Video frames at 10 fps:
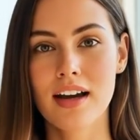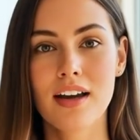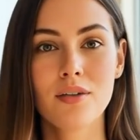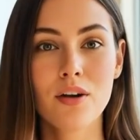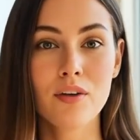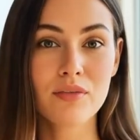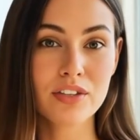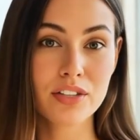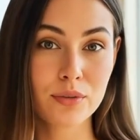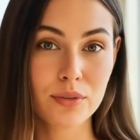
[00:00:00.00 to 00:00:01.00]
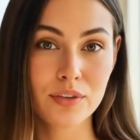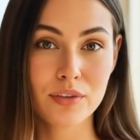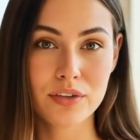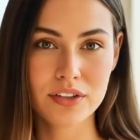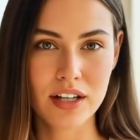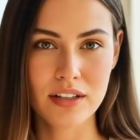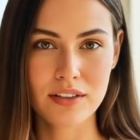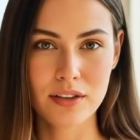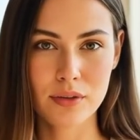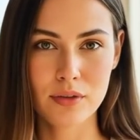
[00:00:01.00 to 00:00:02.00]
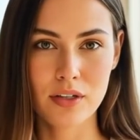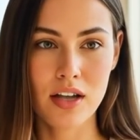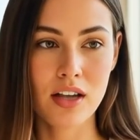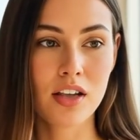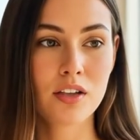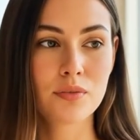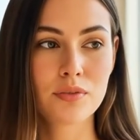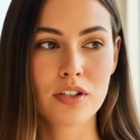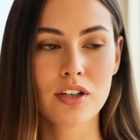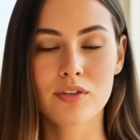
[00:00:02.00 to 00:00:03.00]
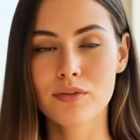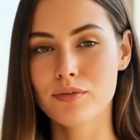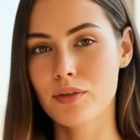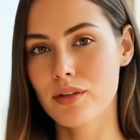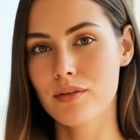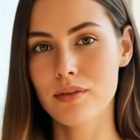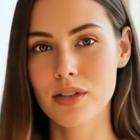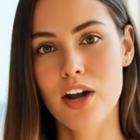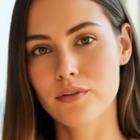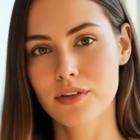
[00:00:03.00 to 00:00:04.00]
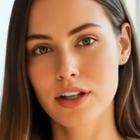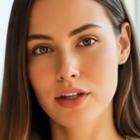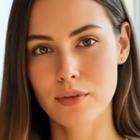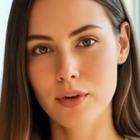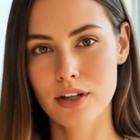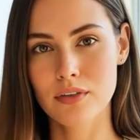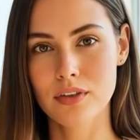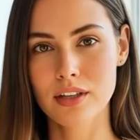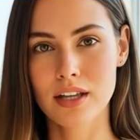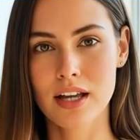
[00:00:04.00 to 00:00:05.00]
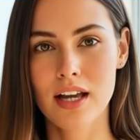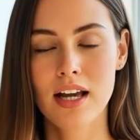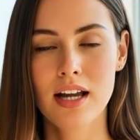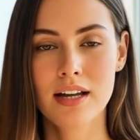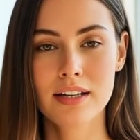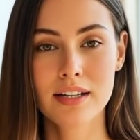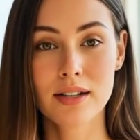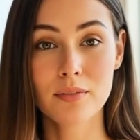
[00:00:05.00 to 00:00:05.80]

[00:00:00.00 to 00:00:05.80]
"Sit," she instructed, pointing to a small table before disappearing behind the counter.